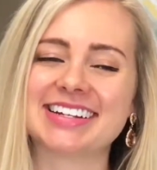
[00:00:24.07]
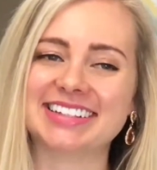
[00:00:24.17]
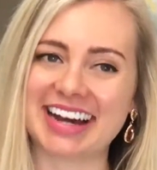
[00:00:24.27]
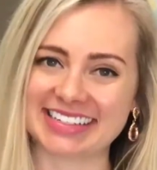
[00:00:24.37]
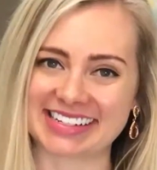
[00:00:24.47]

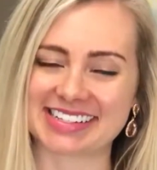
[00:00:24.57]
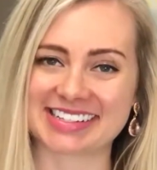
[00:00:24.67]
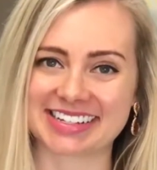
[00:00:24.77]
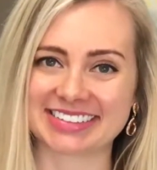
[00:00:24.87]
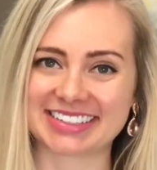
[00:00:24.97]
Not
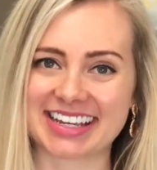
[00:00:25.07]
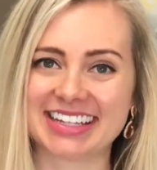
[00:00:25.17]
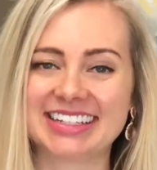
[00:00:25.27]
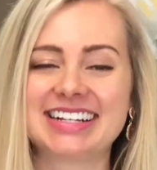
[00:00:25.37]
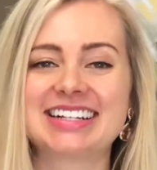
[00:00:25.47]

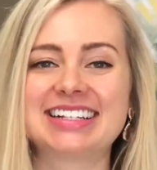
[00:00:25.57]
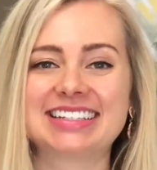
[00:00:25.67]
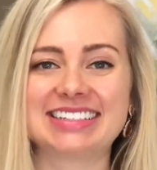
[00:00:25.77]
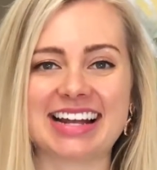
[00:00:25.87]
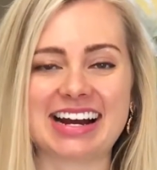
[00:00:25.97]
necessarily.
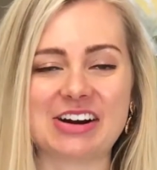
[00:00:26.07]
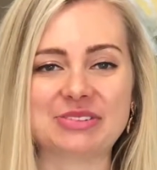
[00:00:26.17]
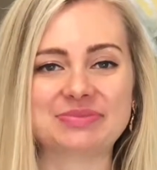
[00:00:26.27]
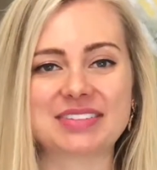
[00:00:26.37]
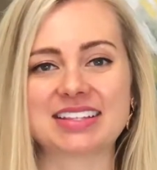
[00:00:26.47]

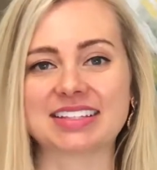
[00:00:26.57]
Now,